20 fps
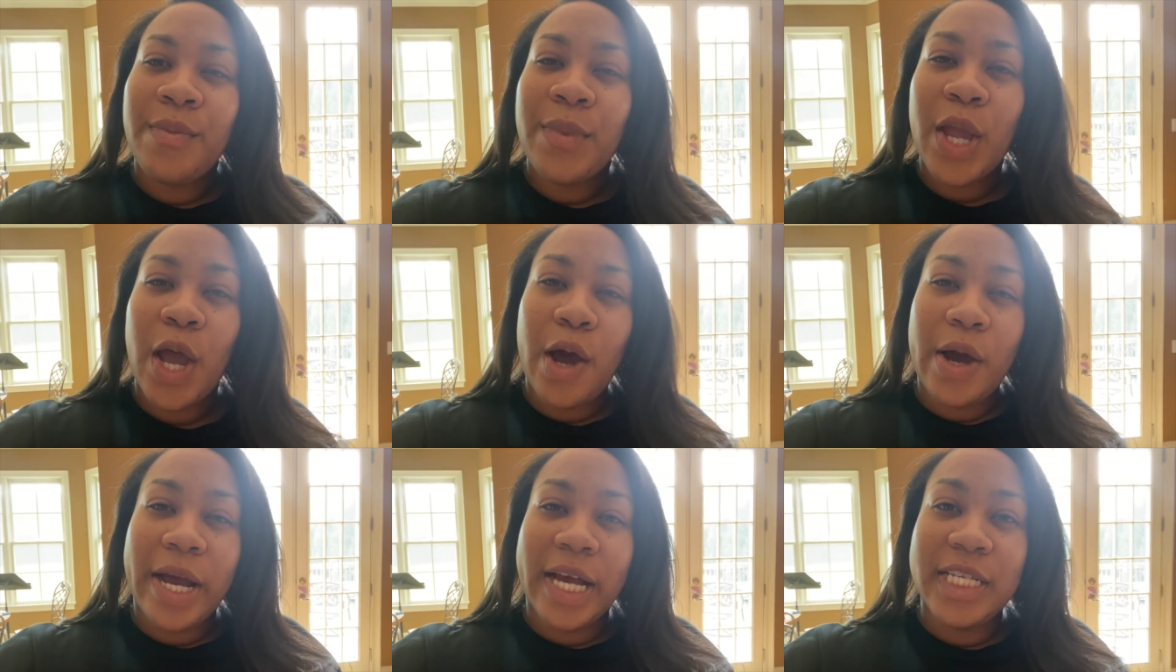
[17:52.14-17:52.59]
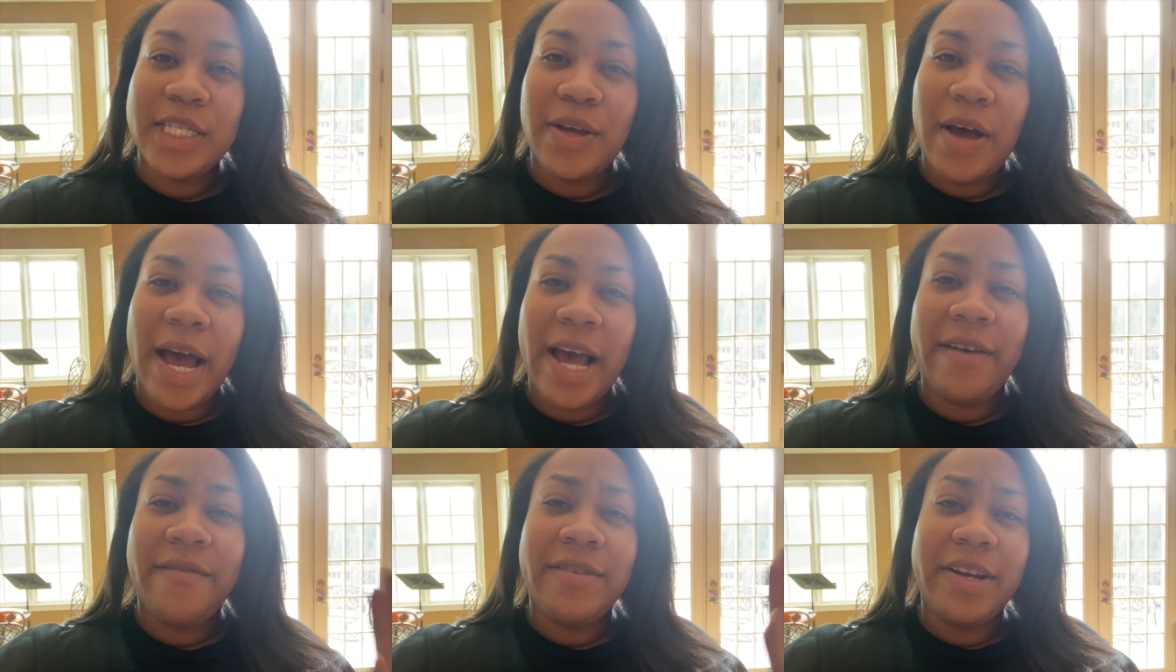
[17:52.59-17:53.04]
Okay, so
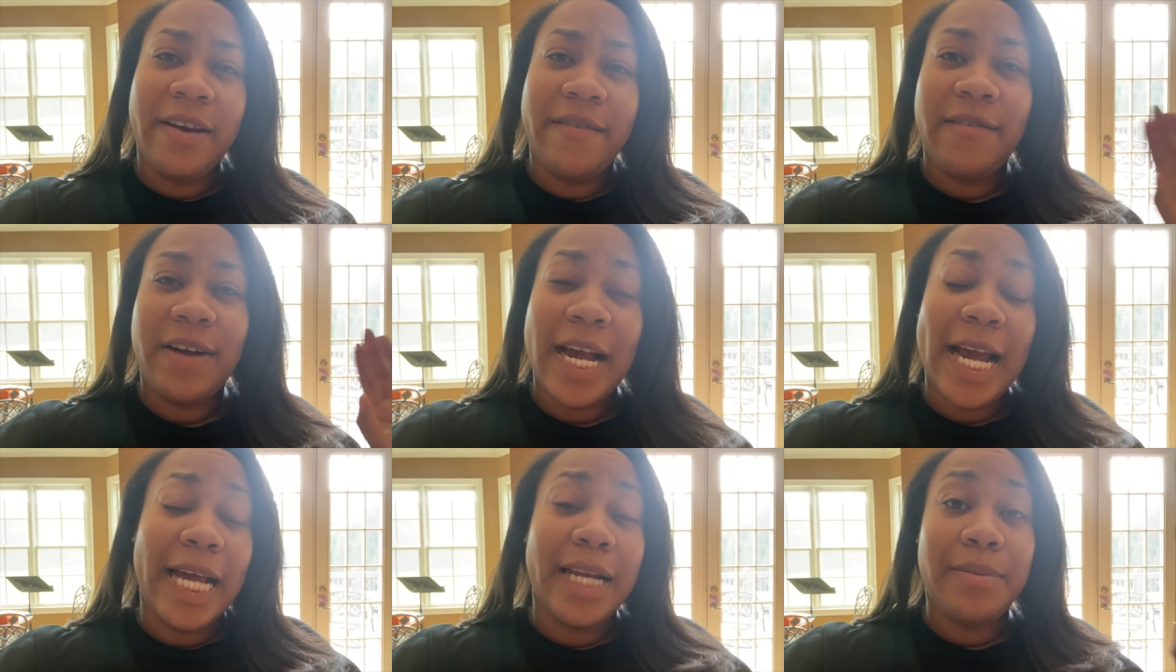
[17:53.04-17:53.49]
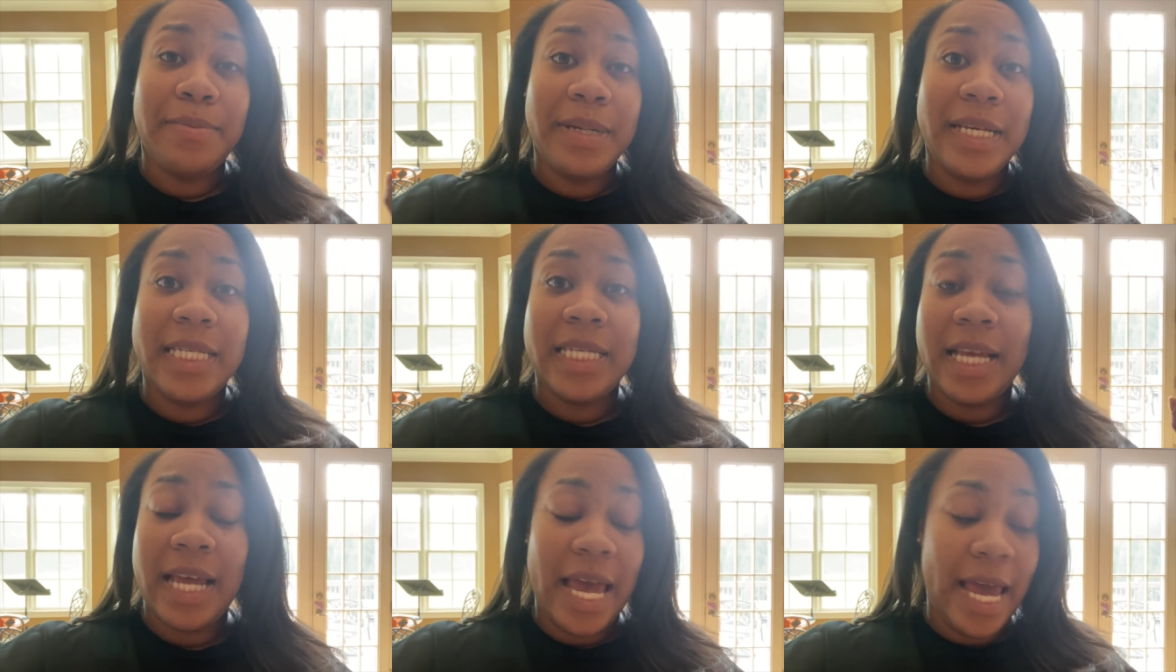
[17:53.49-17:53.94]
I have never had a
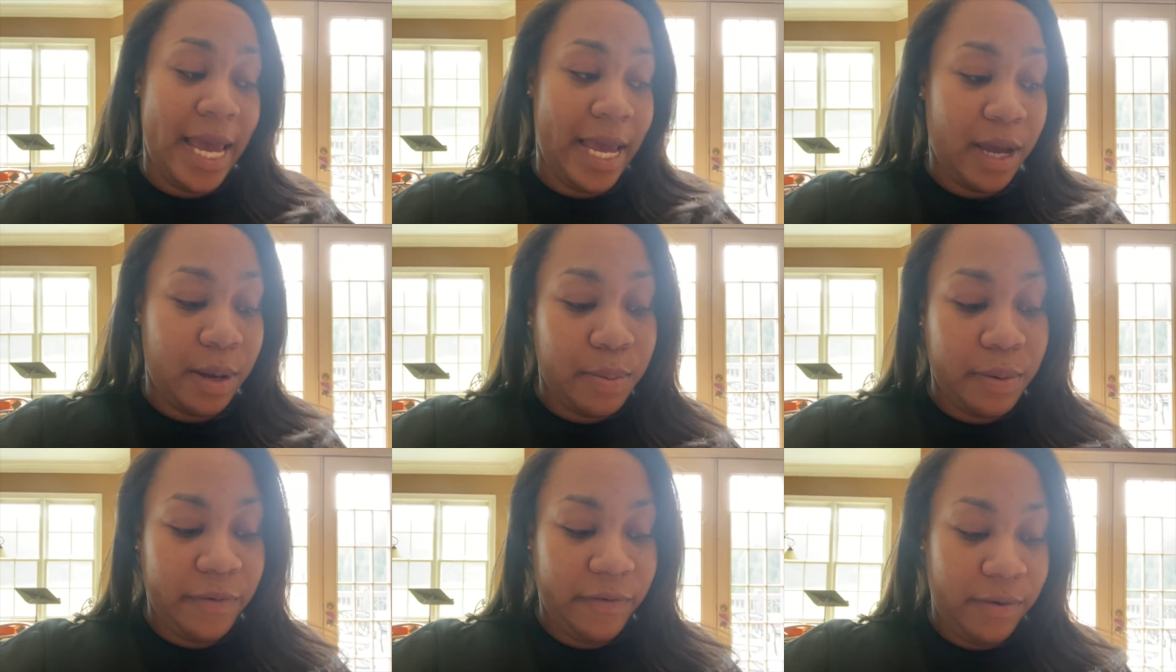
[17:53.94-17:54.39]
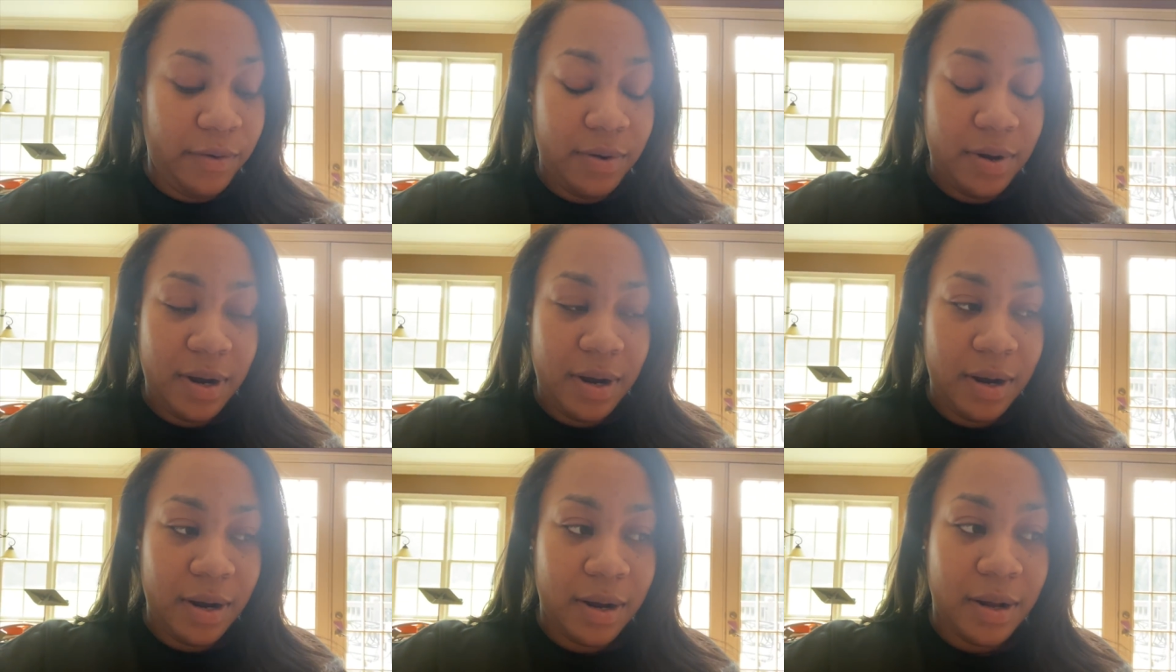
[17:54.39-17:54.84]
piece of cake
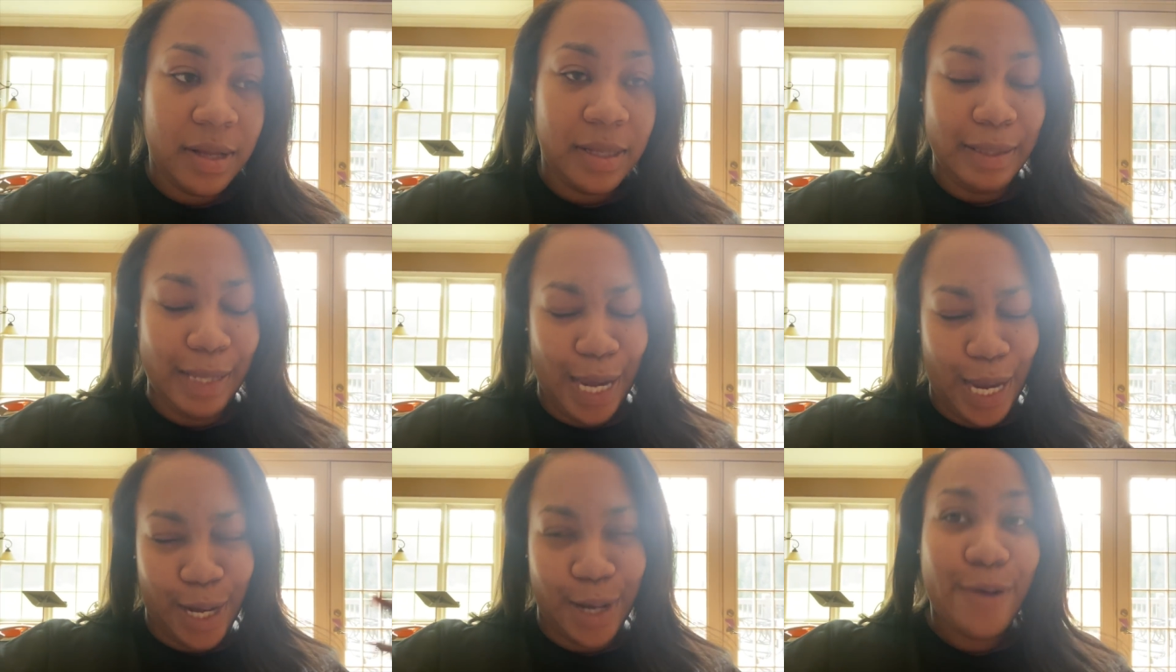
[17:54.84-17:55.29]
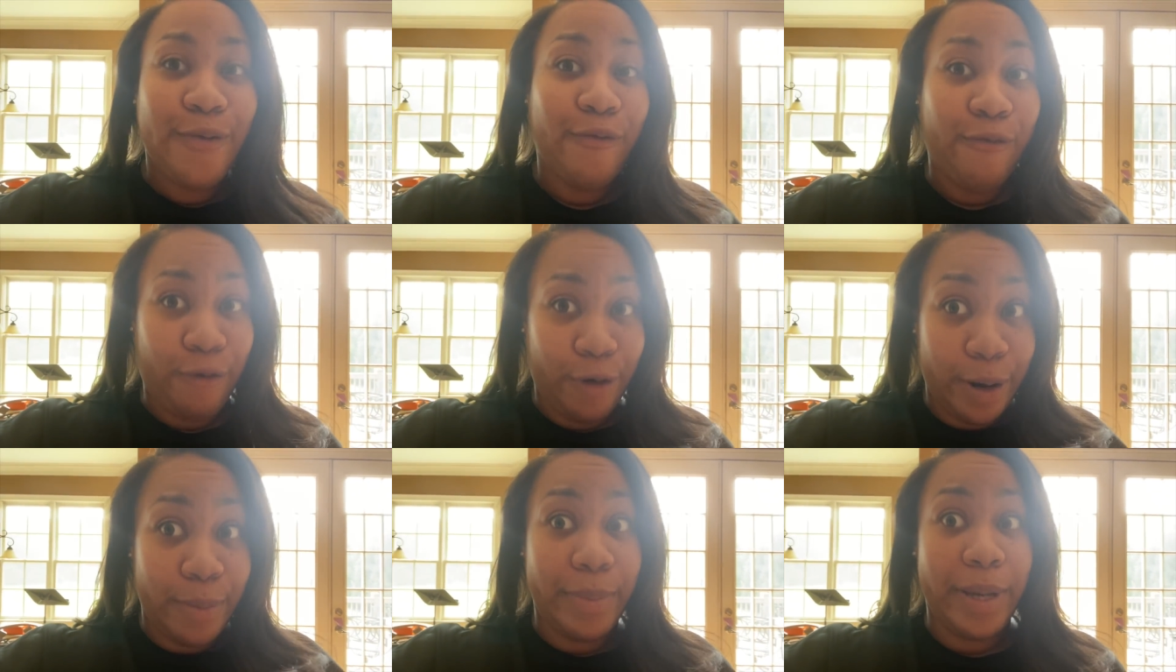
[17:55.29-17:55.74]
before, like
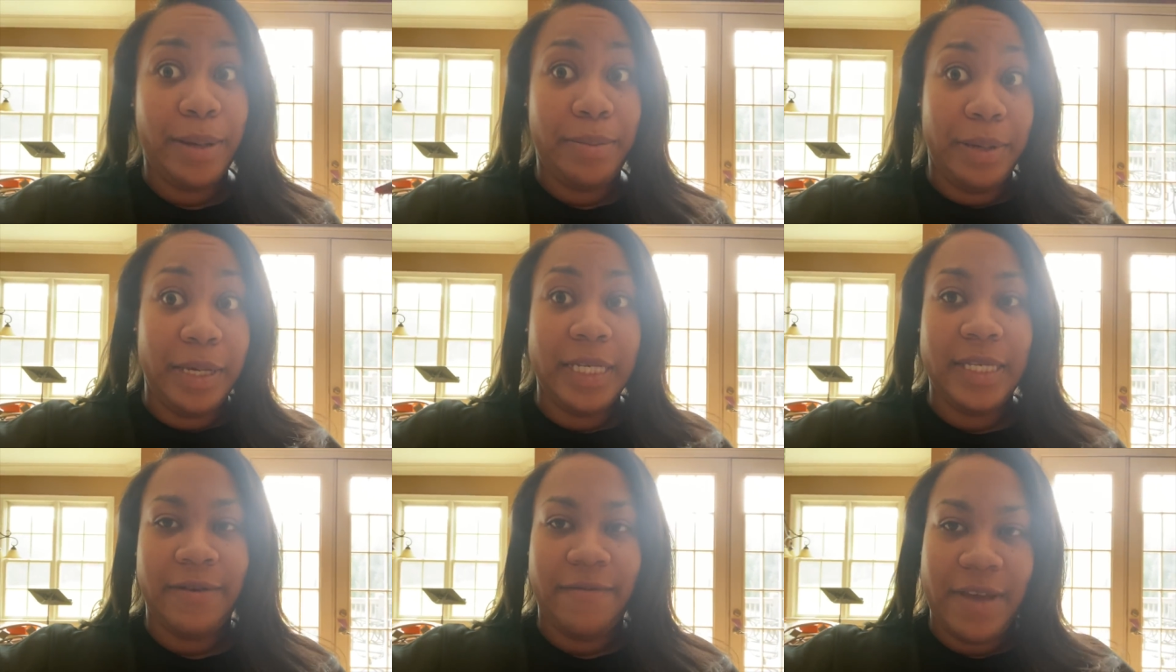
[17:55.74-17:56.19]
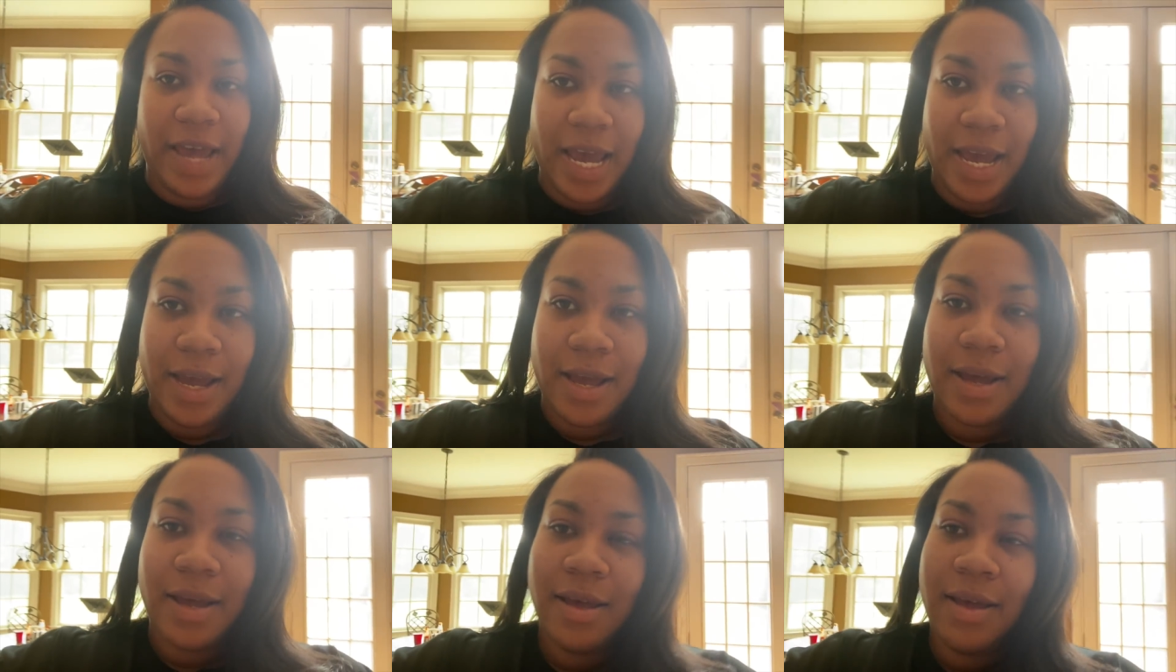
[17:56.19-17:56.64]
from a piece of
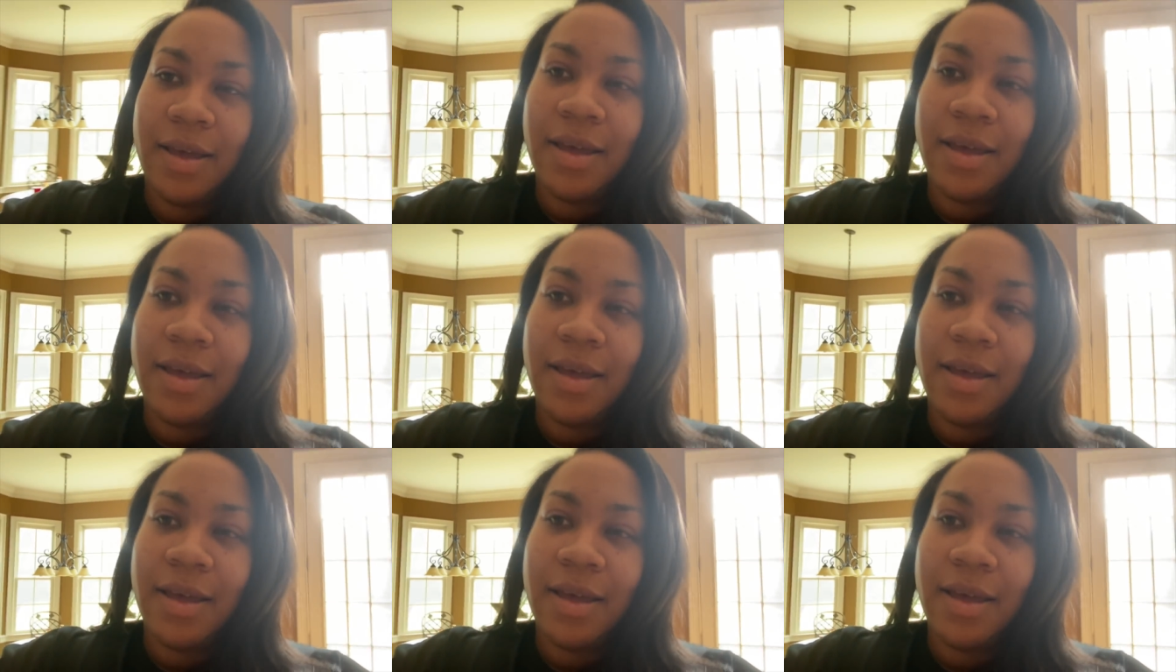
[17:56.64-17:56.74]
cake.